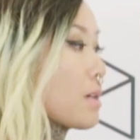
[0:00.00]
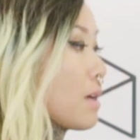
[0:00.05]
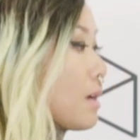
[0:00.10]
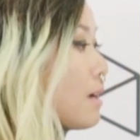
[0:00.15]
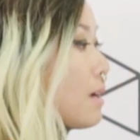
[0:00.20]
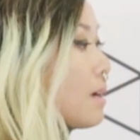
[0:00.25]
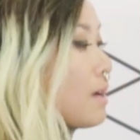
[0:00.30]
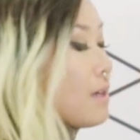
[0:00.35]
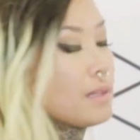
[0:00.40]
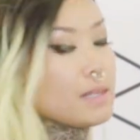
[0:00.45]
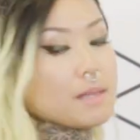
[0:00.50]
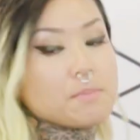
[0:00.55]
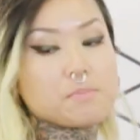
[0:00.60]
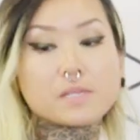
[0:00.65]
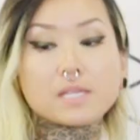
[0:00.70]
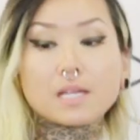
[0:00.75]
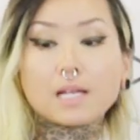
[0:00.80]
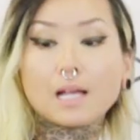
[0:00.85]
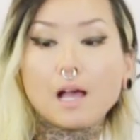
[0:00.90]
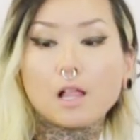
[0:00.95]
a
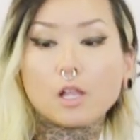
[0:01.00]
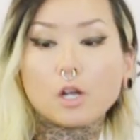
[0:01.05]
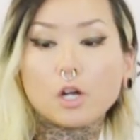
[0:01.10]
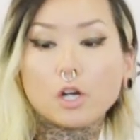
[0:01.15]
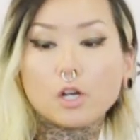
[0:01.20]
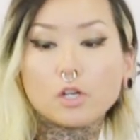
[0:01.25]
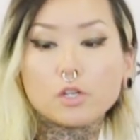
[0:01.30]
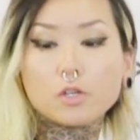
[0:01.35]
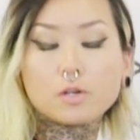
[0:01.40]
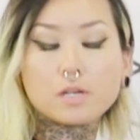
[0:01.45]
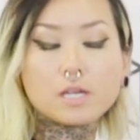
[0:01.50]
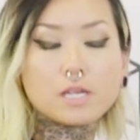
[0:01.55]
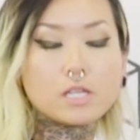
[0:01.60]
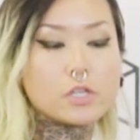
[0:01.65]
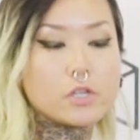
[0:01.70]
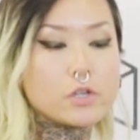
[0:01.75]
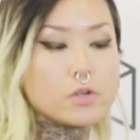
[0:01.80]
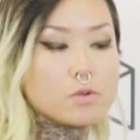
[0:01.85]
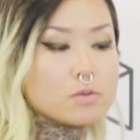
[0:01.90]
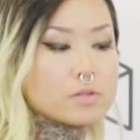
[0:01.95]
lipstick color, you can
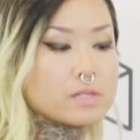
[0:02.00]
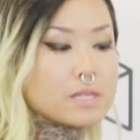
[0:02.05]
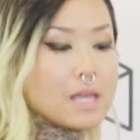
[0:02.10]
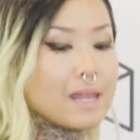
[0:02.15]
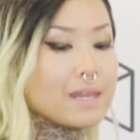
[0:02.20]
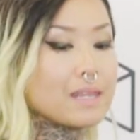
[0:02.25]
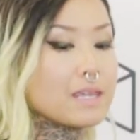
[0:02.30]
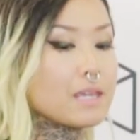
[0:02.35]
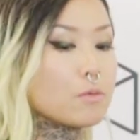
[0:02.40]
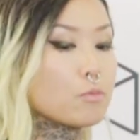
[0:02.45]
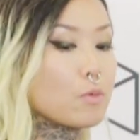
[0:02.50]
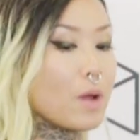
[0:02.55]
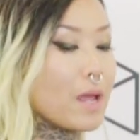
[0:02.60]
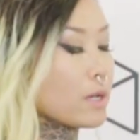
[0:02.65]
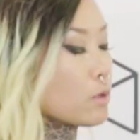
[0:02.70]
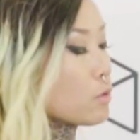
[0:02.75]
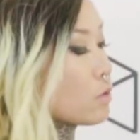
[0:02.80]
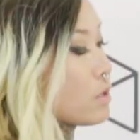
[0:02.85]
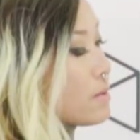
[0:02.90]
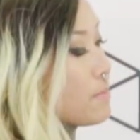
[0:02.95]
use any
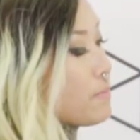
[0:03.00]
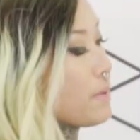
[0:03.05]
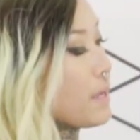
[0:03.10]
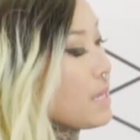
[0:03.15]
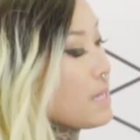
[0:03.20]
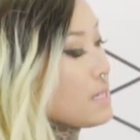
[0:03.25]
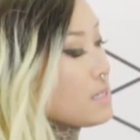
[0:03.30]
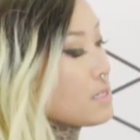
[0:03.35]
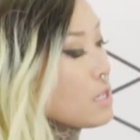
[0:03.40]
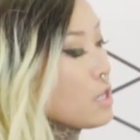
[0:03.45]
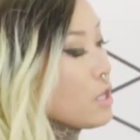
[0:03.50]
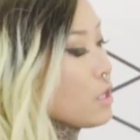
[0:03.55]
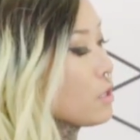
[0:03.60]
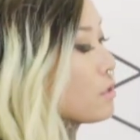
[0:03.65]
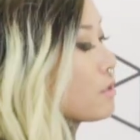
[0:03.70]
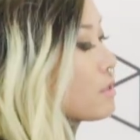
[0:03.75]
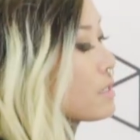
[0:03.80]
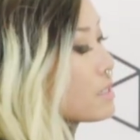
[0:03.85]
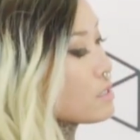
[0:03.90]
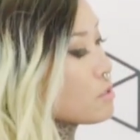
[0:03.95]
red cream paints,
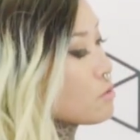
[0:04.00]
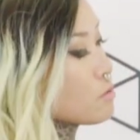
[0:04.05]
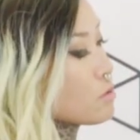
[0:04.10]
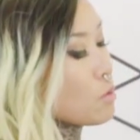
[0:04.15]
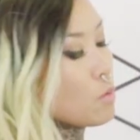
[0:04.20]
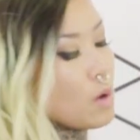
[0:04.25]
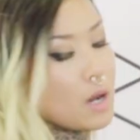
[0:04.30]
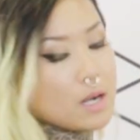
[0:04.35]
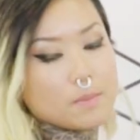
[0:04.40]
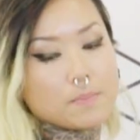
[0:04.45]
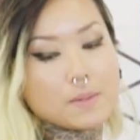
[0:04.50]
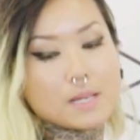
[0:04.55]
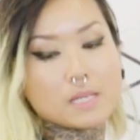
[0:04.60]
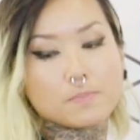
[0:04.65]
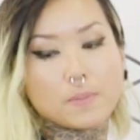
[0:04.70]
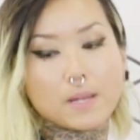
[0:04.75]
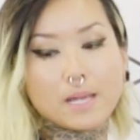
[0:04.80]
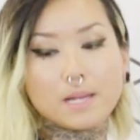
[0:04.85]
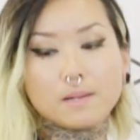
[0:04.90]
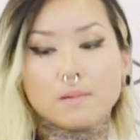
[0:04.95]
you can use a water-based
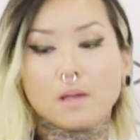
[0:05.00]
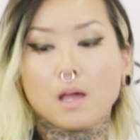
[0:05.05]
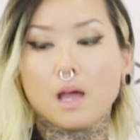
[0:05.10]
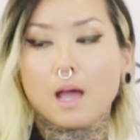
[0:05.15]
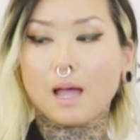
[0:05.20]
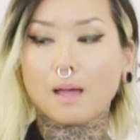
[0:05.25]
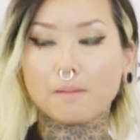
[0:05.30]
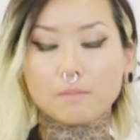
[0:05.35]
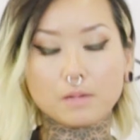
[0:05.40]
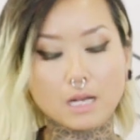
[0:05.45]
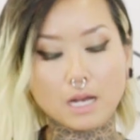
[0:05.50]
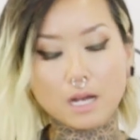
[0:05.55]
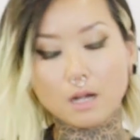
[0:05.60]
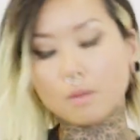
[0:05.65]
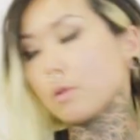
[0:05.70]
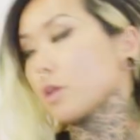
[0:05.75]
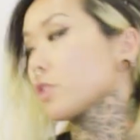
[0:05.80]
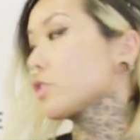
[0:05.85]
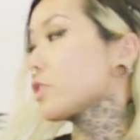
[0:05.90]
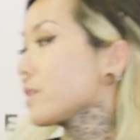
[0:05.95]
paint. I'm gonna
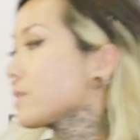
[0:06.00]
airbrush